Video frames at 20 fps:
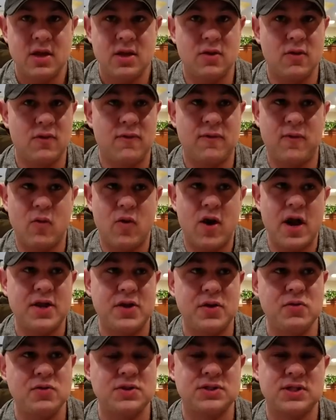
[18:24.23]
You know, four I
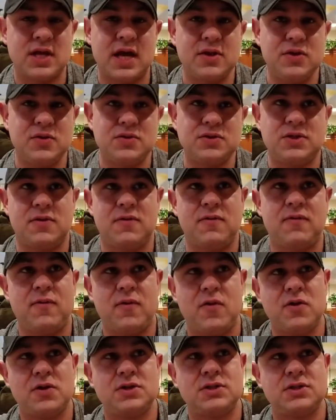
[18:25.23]
Us, I used it
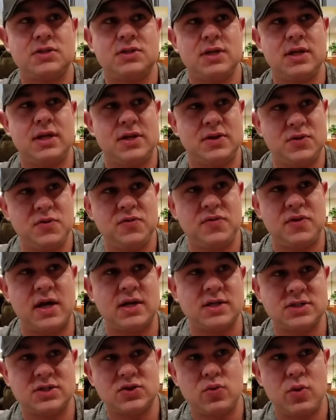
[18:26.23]
first in two
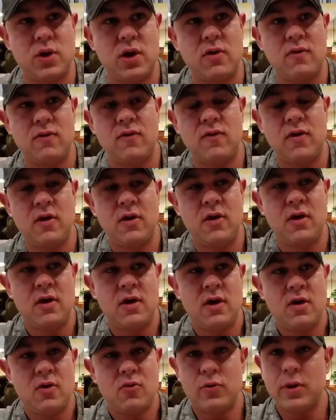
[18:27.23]
thousand twelve.
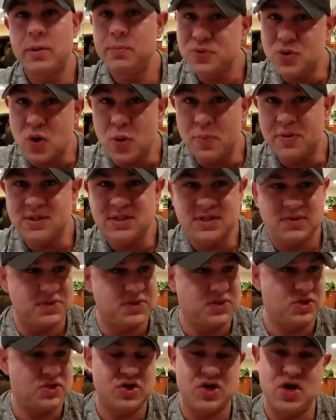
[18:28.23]
Rip Tropins, it was
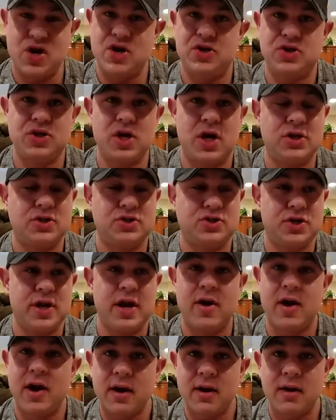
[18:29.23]
gen uh,
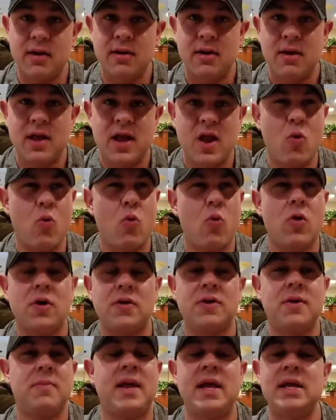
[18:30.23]
generic. It
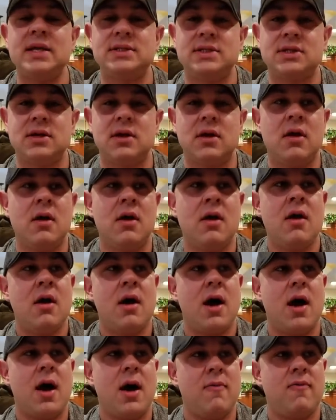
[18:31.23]
worked amazing.
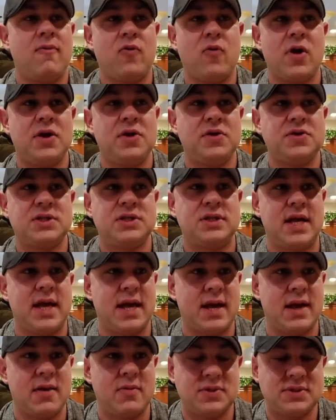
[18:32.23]
Um, four I Us a day,
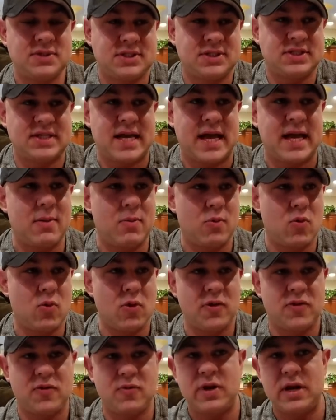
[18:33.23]
I was just had a more
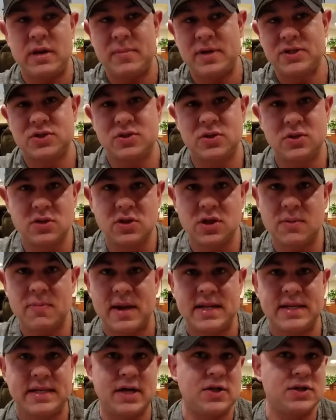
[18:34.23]
three-dimensional look.
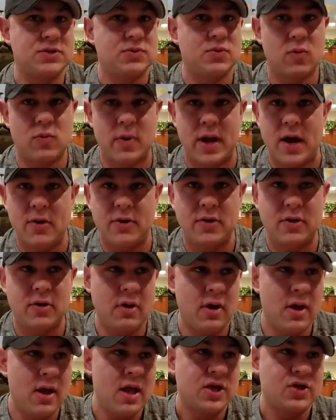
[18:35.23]
My delts were
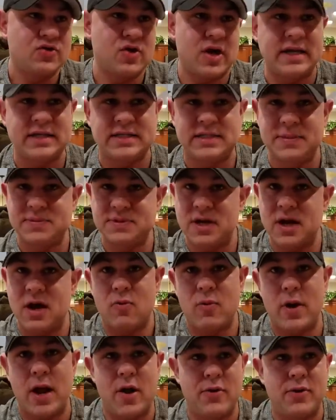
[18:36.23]
rounder. Triceps got
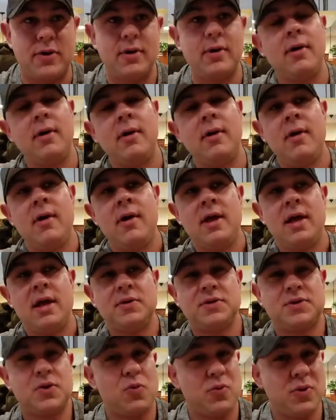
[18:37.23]
rounder. It
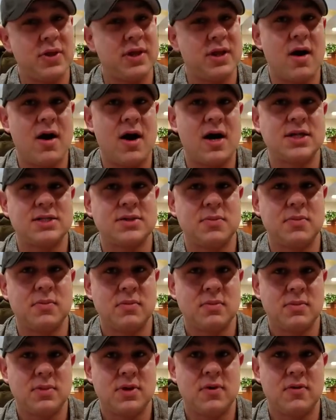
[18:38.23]
was a really awesome,
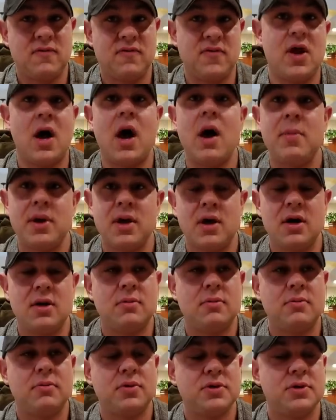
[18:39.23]
you know, phenomenon,
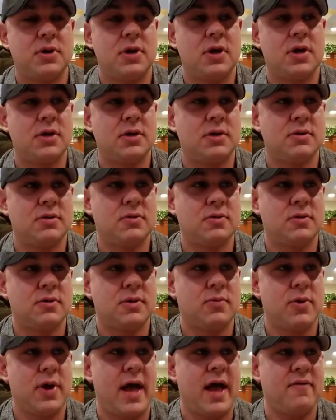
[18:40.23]
uh,
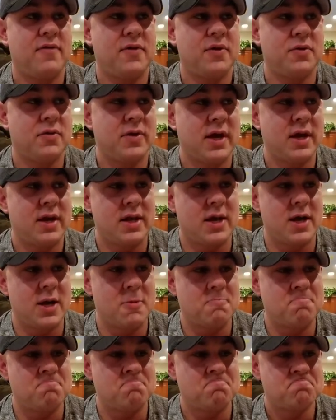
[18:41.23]
what have you. And um,
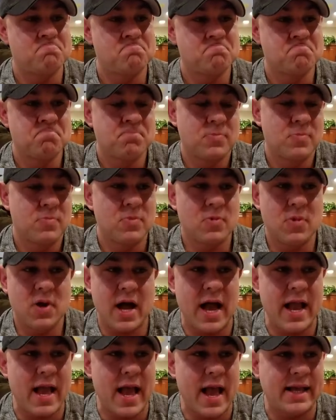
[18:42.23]

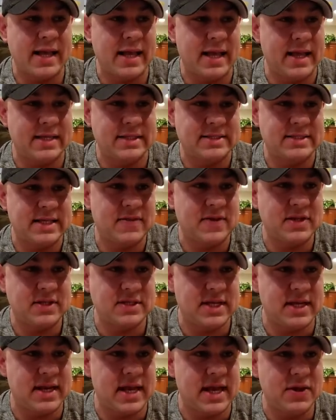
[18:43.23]
I, I can't say that
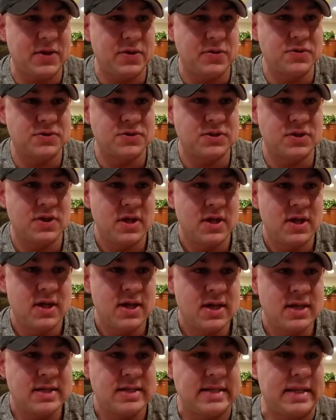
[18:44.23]
ten I Us...
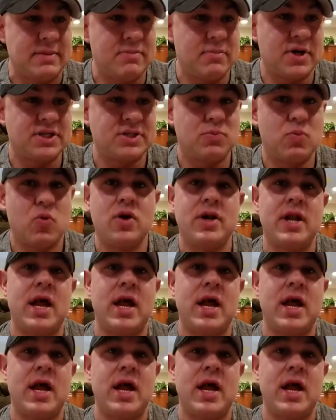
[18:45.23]
did much more.